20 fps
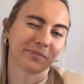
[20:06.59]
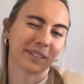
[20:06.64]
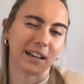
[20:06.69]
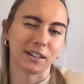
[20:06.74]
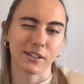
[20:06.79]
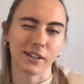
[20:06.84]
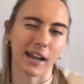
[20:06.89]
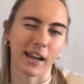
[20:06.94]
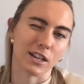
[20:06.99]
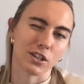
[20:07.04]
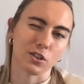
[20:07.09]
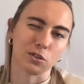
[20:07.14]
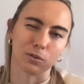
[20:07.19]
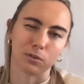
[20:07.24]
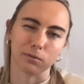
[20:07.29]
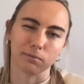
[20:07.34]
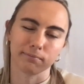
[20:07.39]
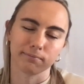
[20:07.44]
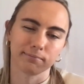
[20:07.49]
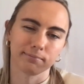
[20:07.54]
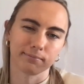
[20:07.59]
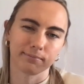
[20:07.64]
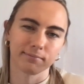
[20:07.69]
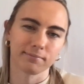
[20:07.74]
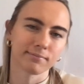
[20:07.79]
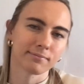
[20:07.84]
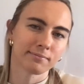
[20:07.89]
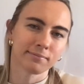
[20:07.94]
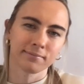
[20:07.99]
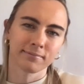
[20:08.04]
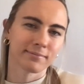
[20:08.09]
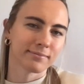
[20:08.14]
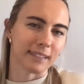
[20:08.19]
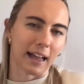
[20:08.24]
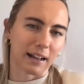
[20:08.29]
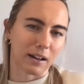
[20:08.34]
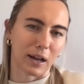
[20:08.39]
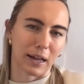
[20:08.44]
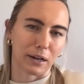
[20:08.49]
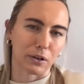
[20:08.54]
educational,
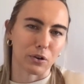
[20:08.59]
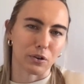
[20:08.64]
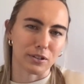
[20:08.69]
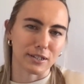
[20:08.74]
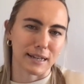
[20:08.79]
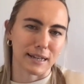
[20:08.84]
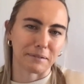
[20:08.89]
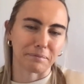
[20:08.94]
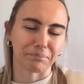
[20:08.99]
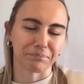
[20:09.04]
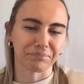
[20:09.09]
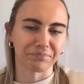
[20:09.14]
that kind of content.